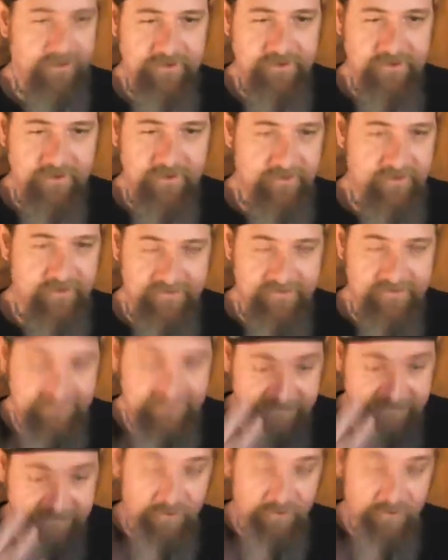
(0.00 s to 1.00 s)
It's
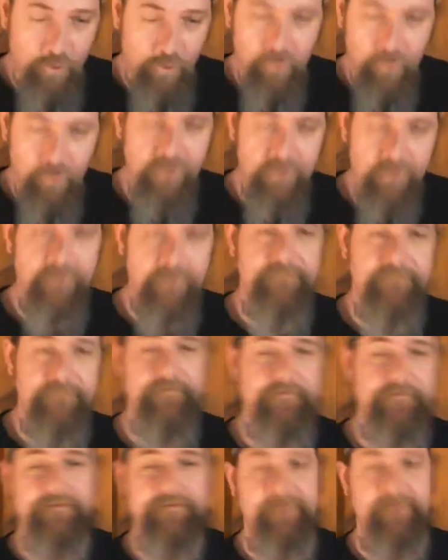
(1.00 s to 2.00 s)
still clear to
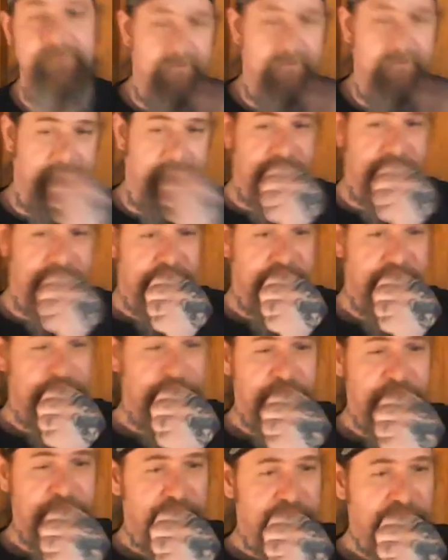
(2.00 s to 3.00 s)
me today.
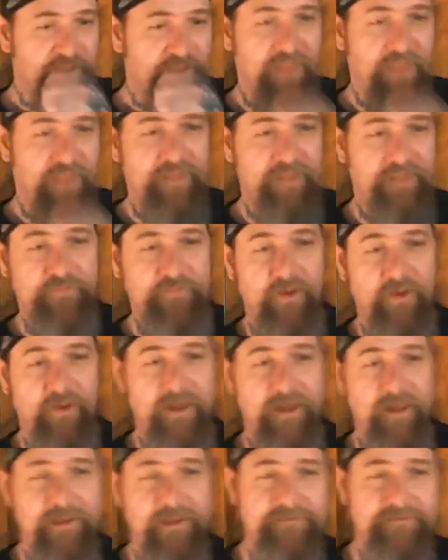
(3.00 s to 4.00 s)
And that's
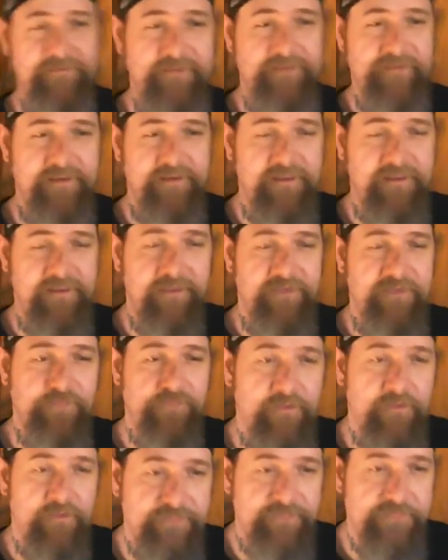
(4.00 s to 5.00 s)
why I had to second guess,
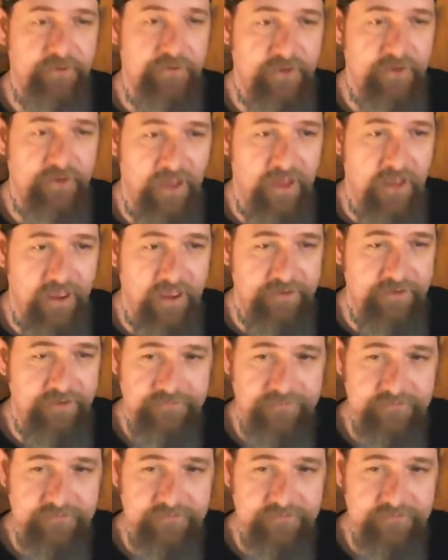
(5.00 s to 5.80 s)
was there a God?